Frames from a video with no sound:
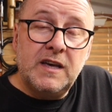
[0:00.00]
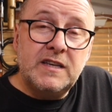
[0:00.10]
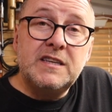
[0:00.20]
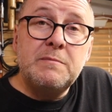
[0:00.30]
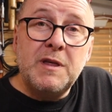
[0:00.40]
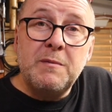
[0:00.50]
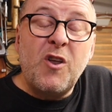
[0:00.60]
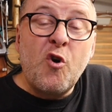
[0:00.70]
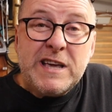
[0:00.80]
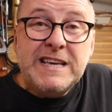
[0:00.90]
is some of them a
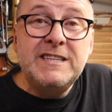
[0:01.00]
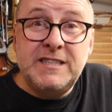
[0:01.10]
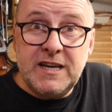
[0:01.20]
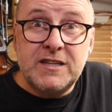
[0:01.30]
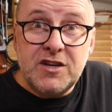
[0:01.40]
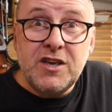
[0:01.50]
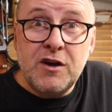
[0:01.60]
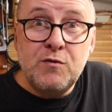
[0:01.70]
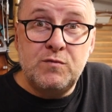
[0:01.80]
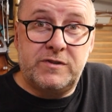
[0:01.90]
lot easier to
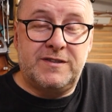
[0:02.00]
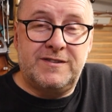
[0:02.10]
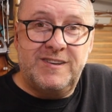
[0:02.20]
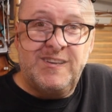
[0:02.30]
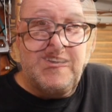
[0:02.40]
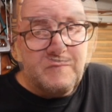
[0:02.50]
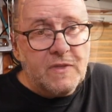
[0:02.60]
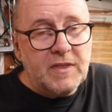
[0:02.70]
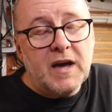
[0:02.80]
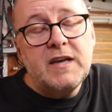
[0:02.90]
use.
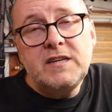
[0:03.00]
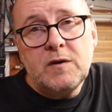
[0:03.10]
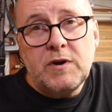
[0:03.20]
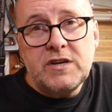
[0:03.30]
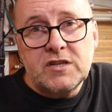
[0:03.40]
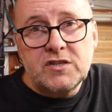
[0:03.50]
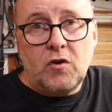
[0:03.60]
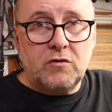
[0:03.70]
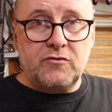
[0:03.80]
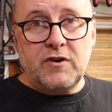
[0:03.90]
The idea when you're
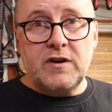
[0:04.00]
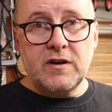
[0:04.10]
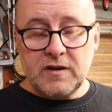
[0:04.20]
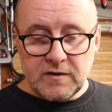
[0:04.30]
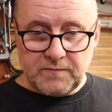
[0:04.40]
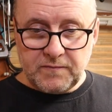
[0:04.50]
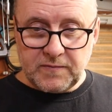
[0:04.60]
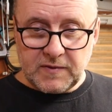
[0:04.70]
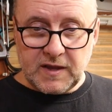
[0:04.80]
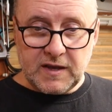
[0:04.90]
soldering
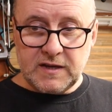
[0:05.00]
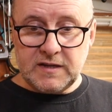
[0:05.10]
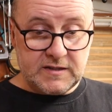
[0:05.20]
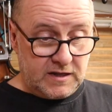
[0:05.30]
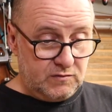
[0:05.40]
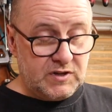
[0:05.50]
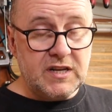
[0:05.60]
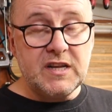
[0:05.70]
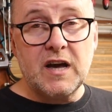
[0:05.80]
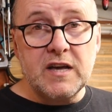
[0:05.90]
is that you tin
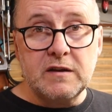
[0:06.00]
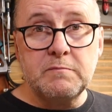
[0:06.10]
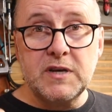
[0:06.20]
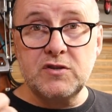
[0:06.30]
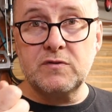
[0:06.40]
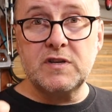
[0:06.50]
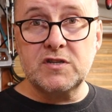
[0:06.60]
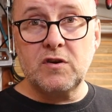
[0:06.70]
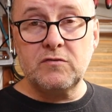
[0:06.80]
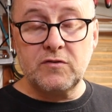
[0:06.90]
the iron, make sure there's
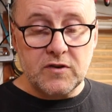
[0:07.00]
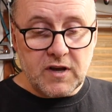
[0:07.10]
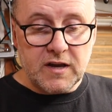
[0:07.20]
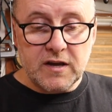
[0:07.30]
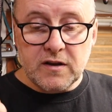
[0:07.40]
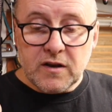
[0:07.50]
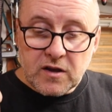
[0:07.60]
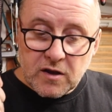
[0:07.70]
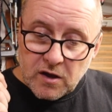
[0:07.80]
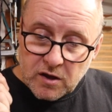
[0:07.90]
solder on the iron,
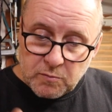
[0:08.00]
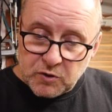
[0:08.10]
you